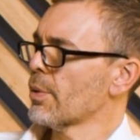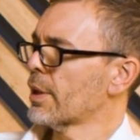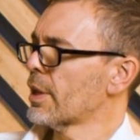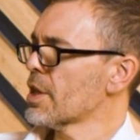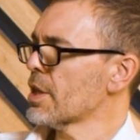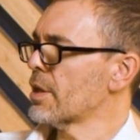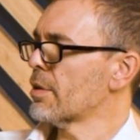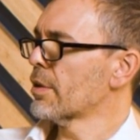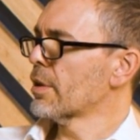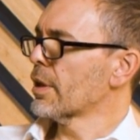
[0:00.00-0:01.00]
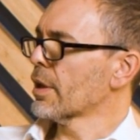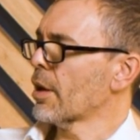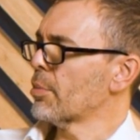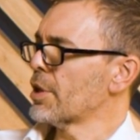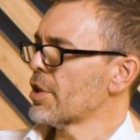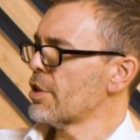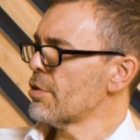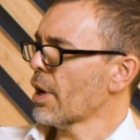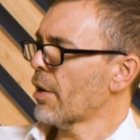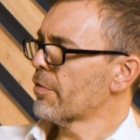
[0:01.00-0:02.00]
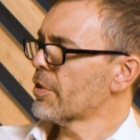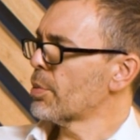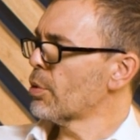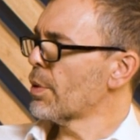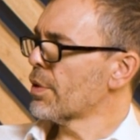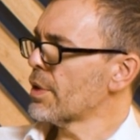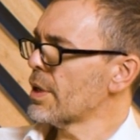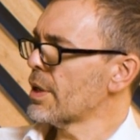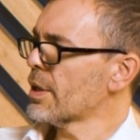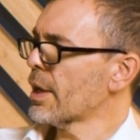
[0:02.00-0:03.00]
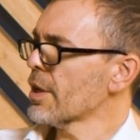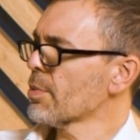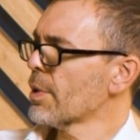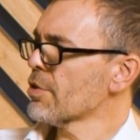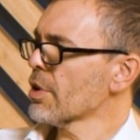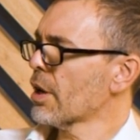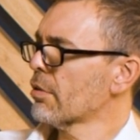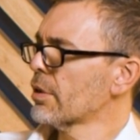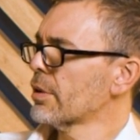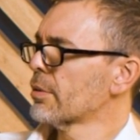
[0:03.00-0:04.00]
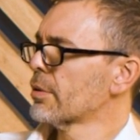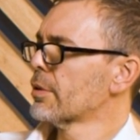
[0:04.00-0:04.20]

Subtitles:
to unlisted companies? Are you comfortable with that exposure currently?